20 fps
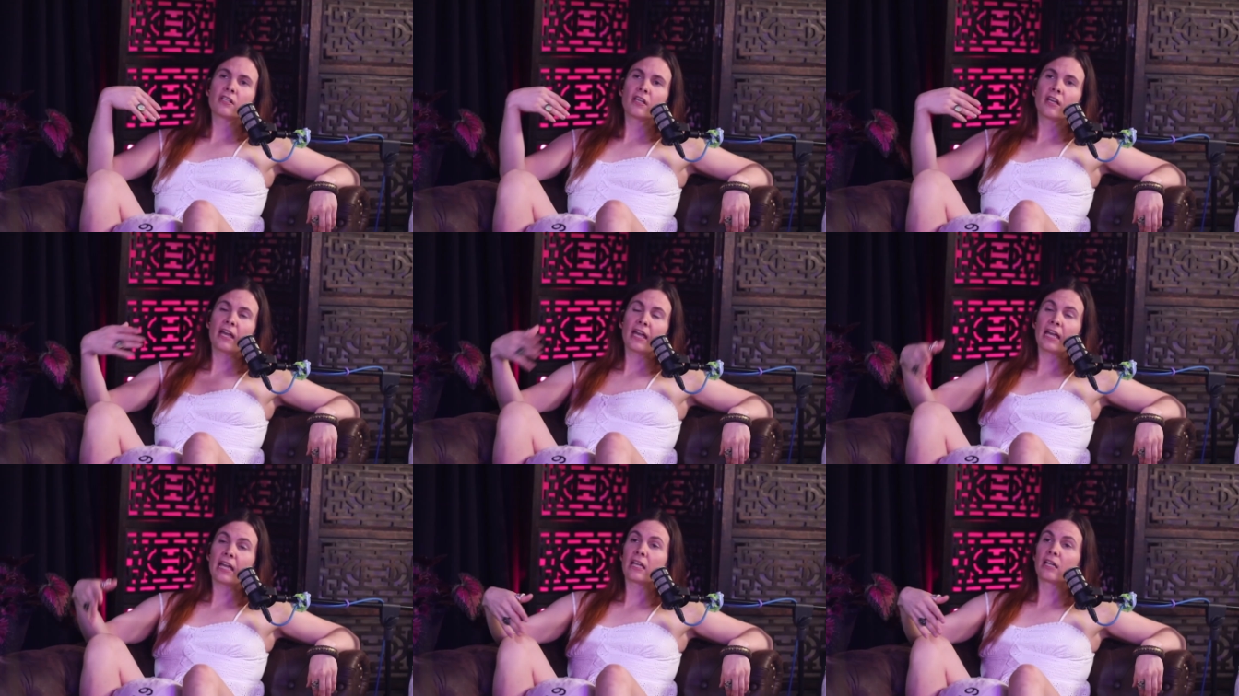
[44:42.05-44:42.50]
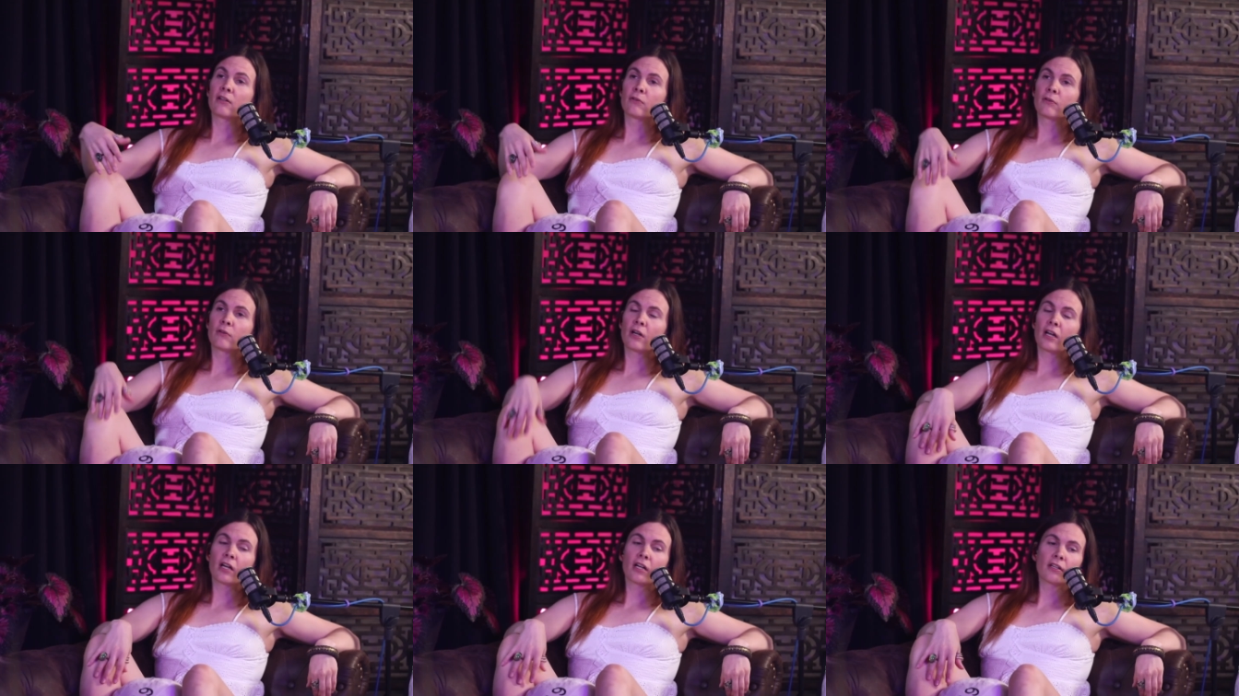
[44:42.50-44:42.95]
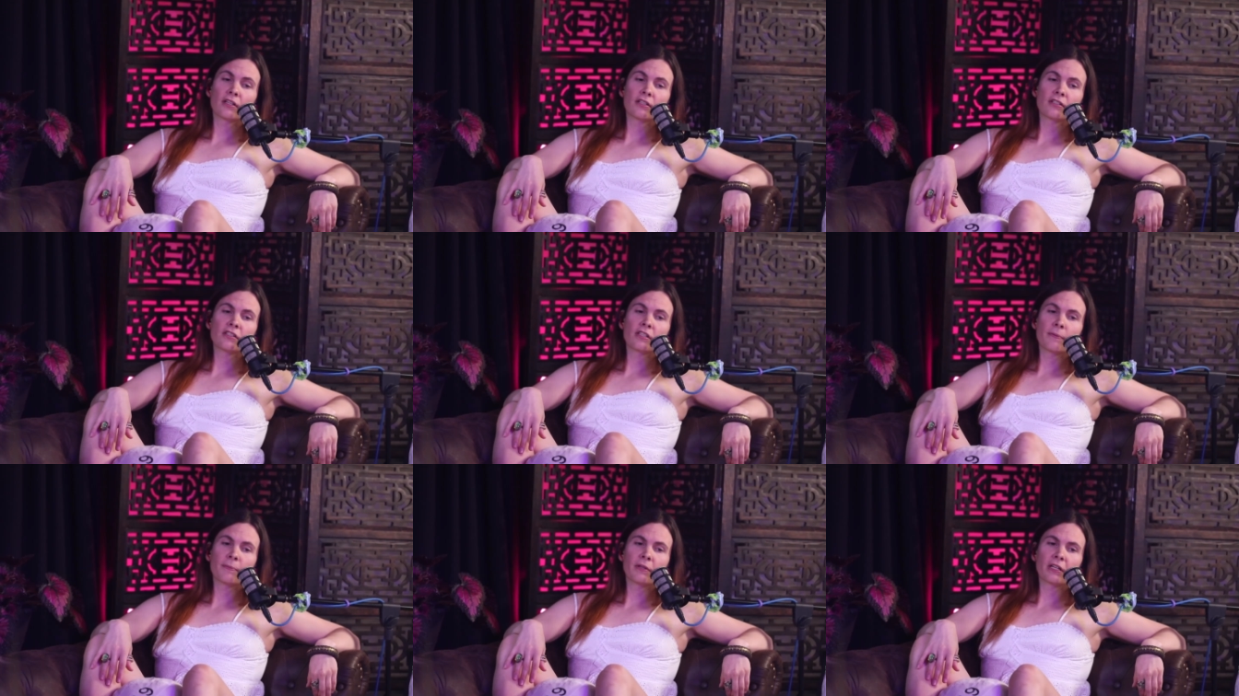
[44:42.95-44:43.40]
Hey, uh,
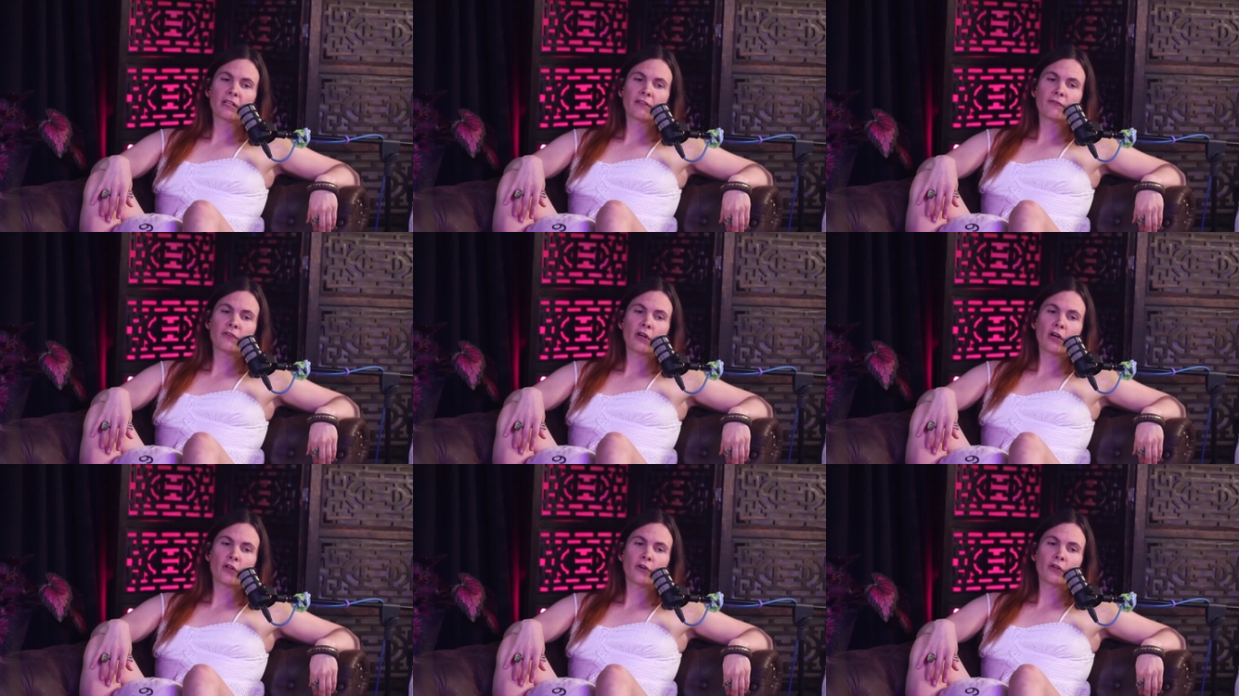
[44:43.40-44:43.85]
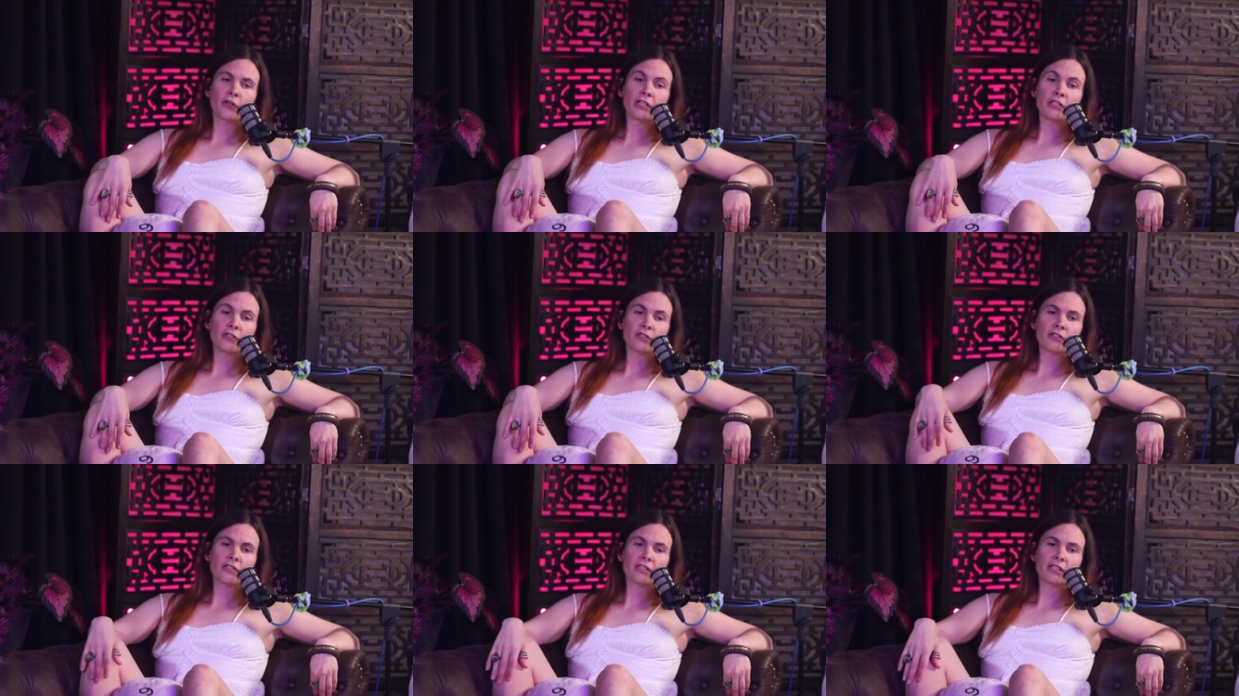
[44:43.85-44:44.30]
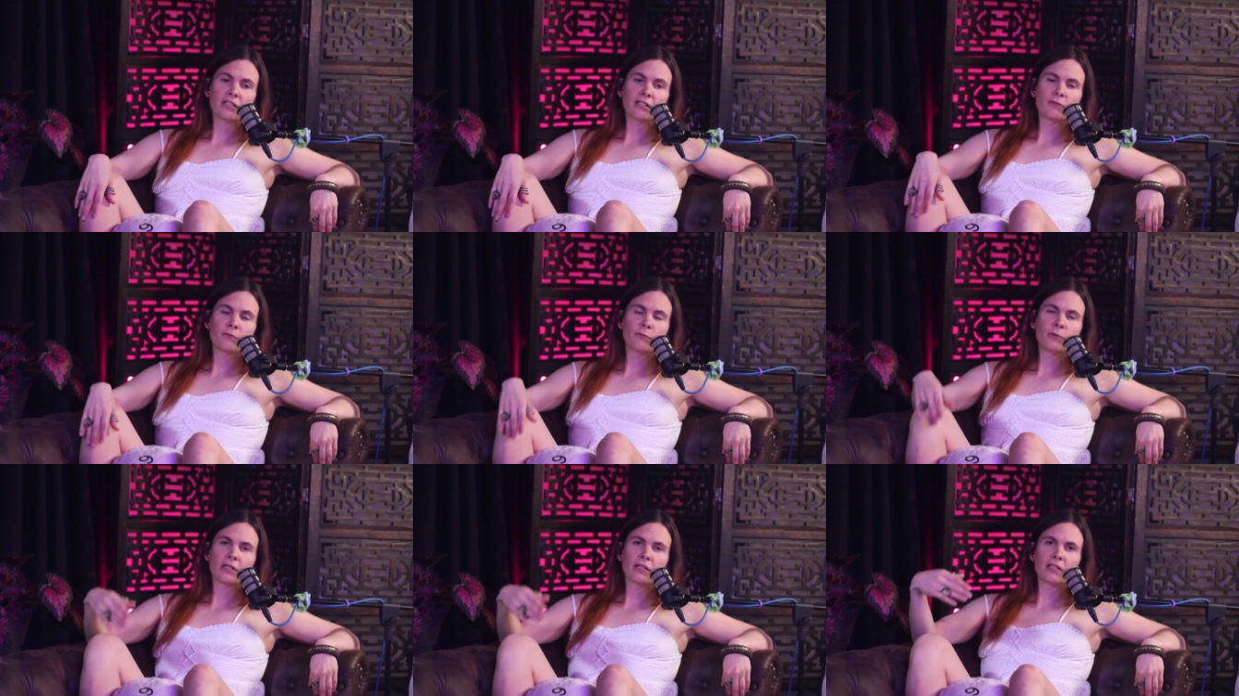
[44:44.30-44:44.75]
something if y'all are interested,
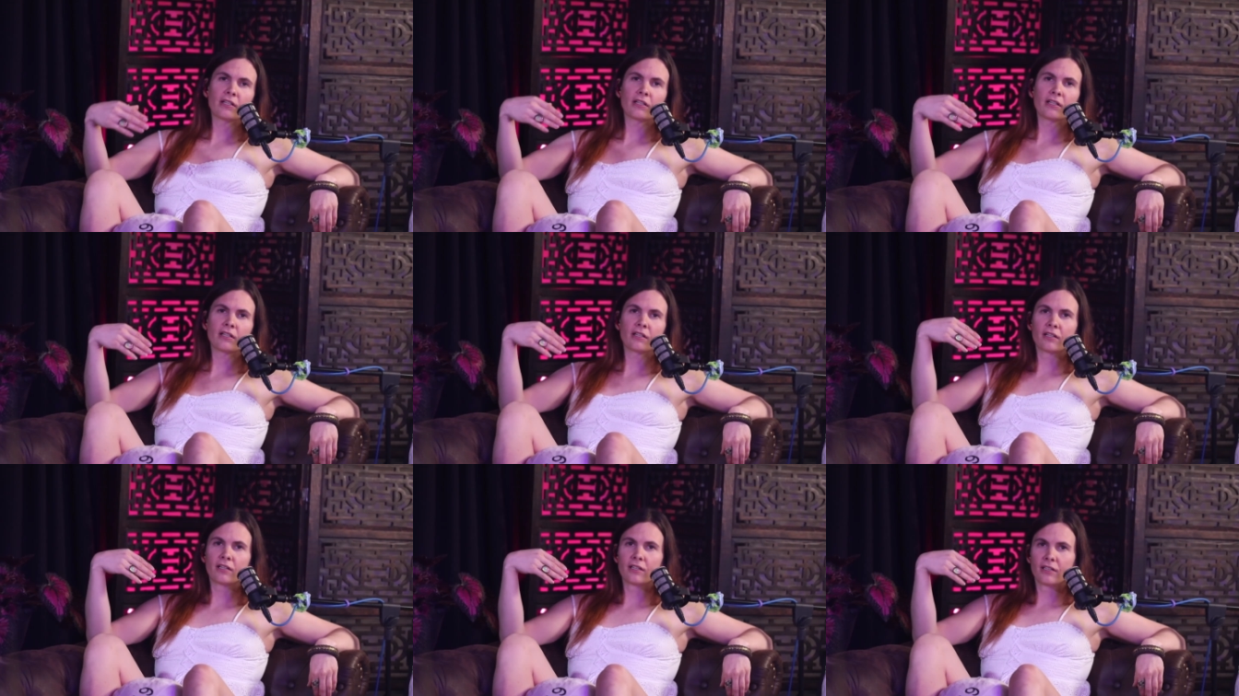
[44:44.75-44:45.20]
we